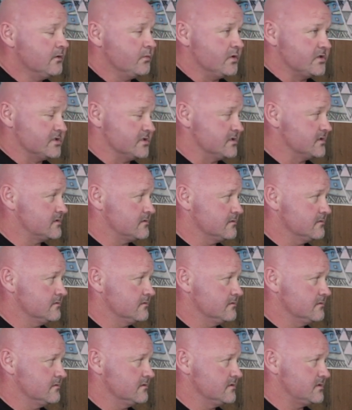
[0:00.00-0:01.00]
which is
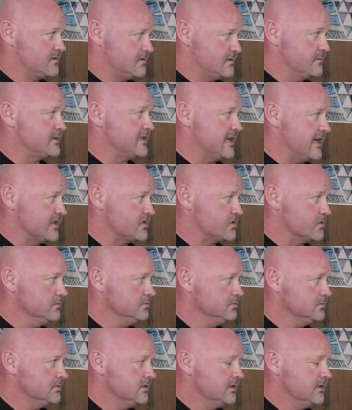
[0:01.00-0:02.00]
substantial.